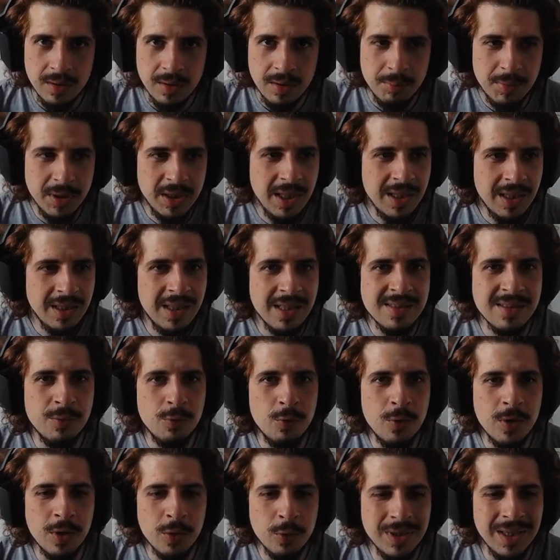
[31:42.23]
But that doesn't
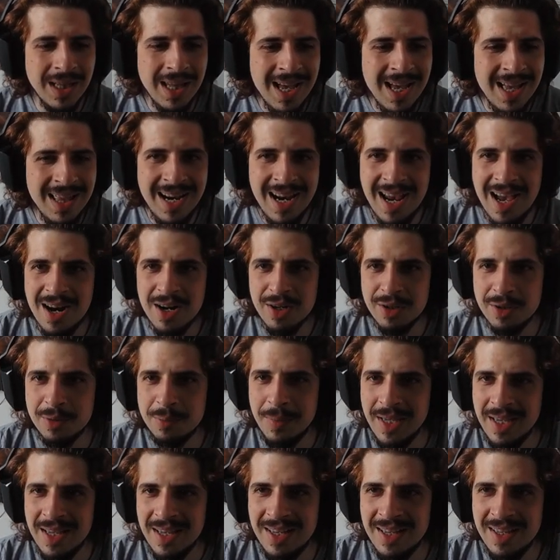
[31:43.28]
work with latte art,
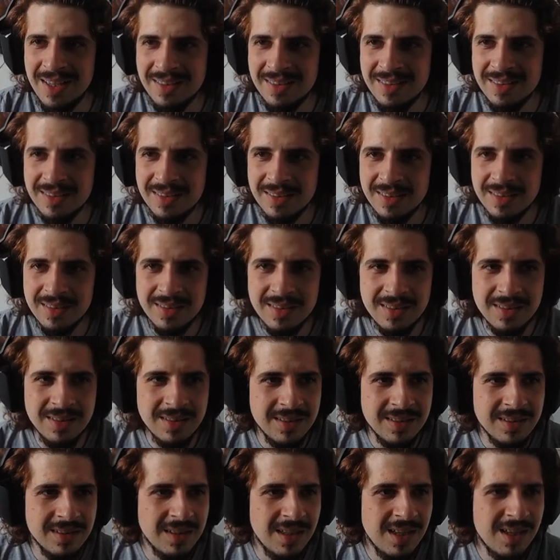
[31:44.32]
man.
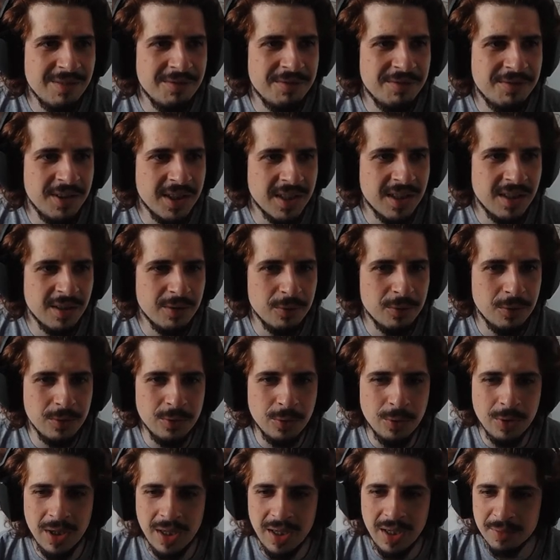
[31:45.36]
Ah, oh, fuck it. We'll
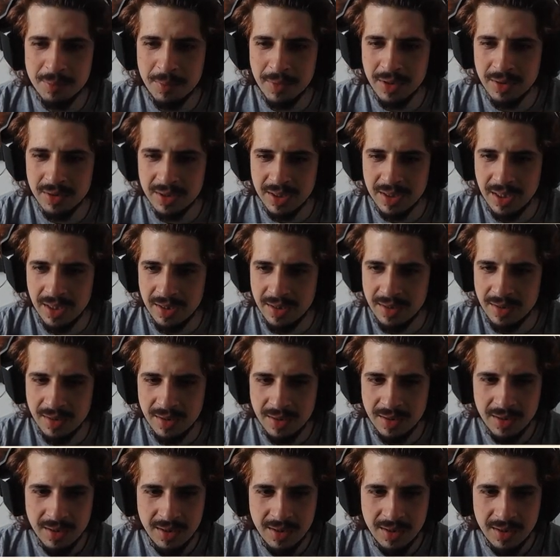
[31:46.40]
do hot milk then.